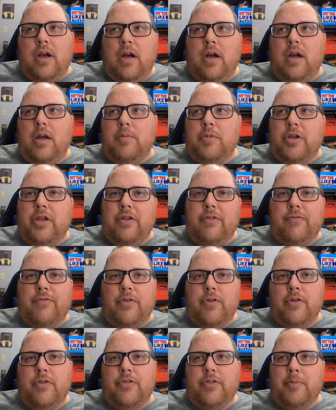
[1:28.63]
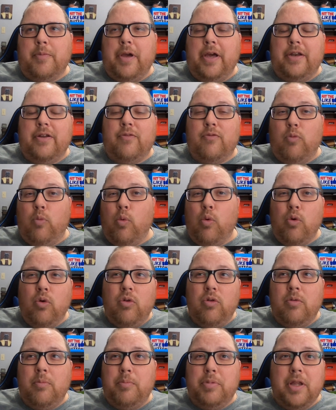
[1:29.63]
Uh, I'm looking for some kind of
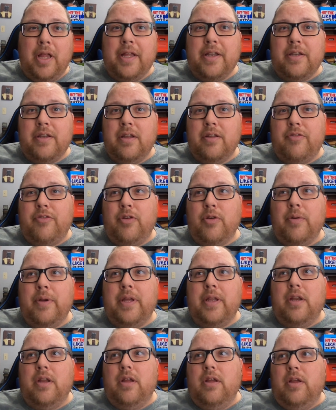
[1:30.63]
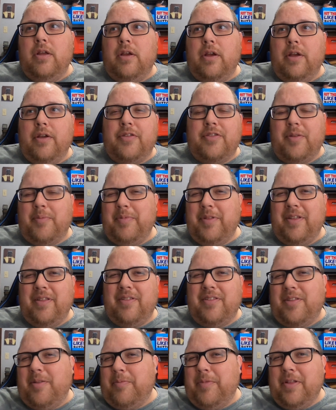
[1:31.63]
wool blend to it, uh,
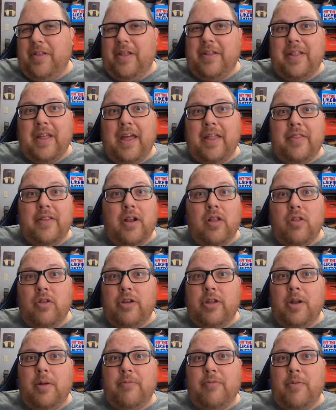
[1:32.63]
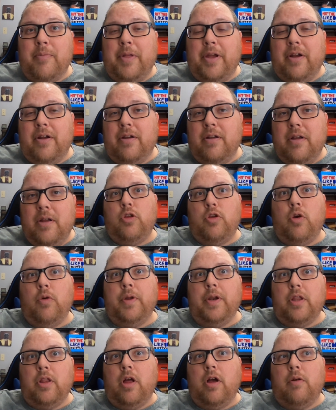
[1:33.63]
something something like that, and then I'll look it up from there.
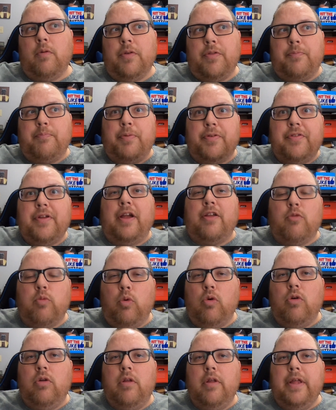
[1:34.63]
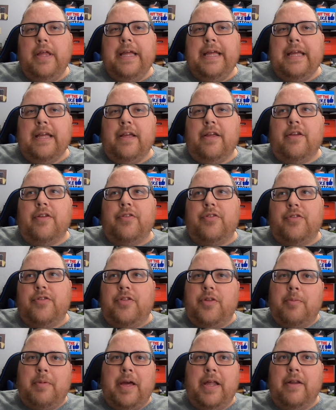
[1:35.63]
Going along with besides wool is
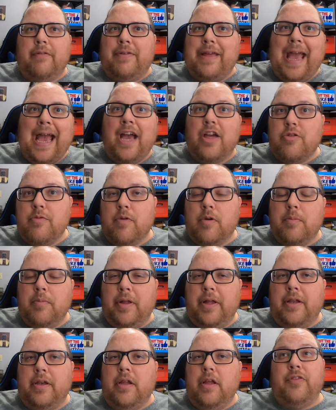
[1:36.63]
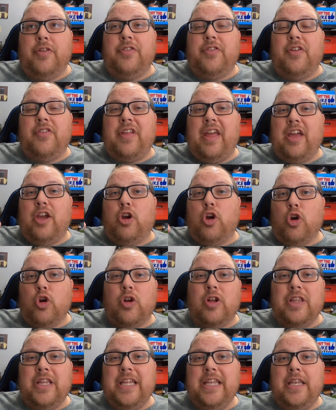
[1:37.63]
some kind of cashmere blend. This is a
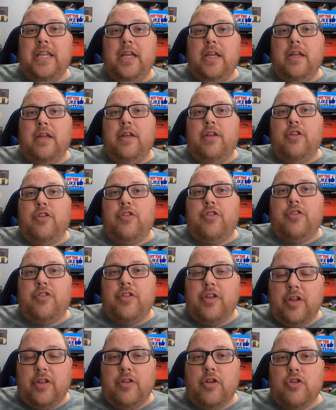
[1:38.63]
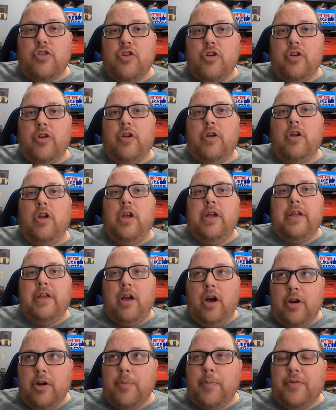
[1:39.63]
Kirkland signature
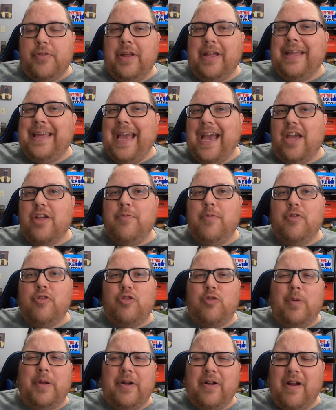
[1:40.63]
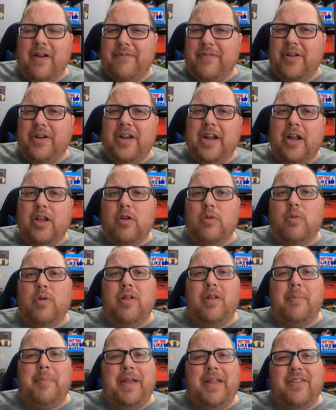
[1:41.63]
100% cashmere sweater. I found it at
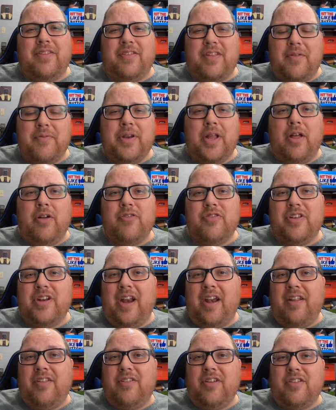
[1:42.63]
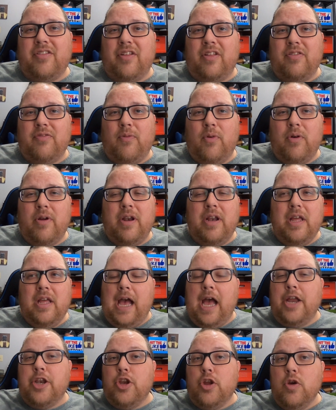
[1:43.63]
Goodwill. I paid $7.96 for it.
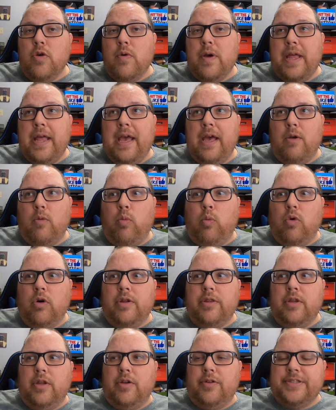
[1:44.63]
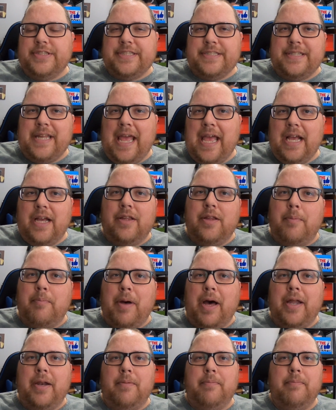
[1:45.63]
I knew it had one little snag on the
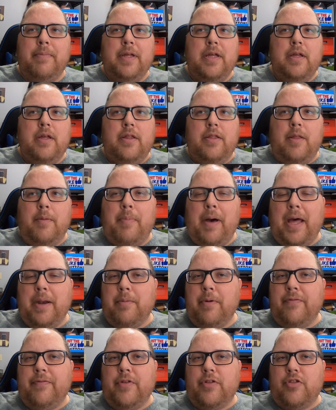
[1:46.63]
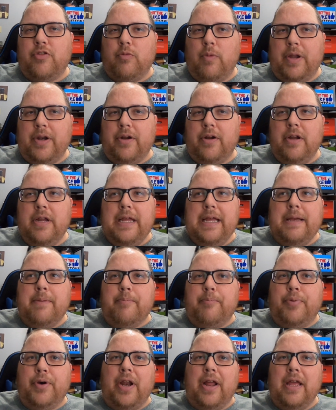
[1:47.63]
bottom, the bottom of the sweater,
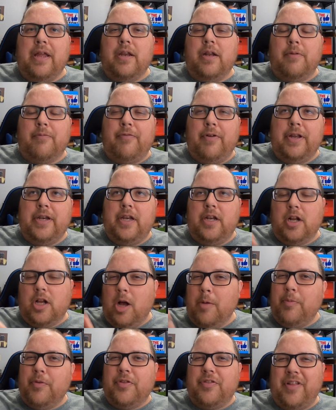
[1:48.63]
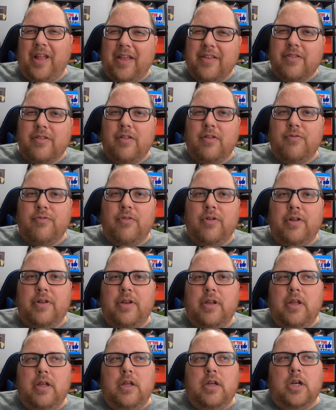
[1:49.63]
but I ended up finding a couple stains in the
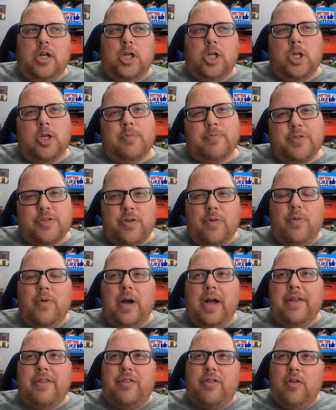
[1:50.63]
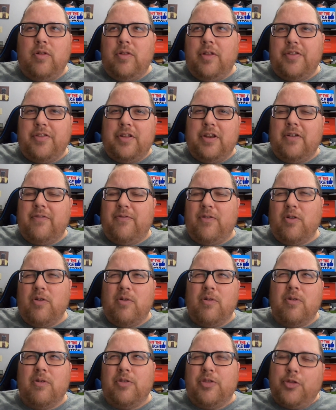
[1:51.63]
front. Um, so I still listed it
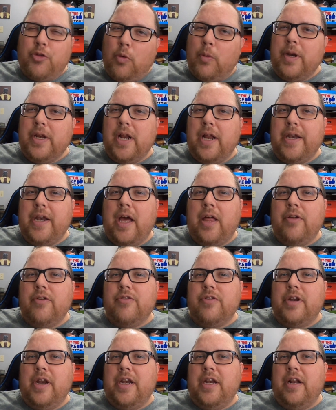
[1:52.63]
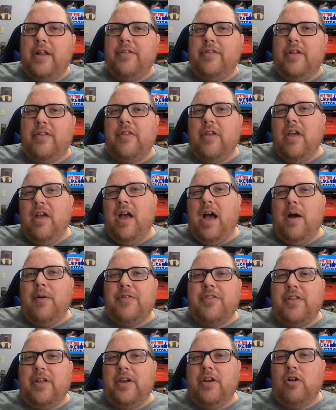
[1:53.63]
for $29.99. I
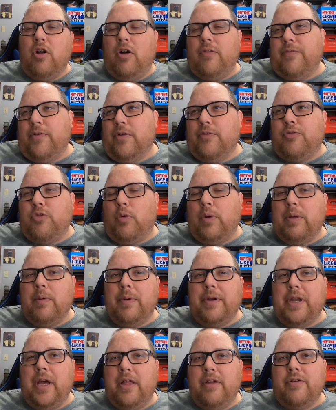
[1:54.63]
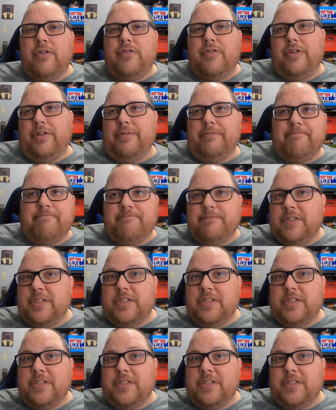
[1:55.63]
was sent an offer of $21 and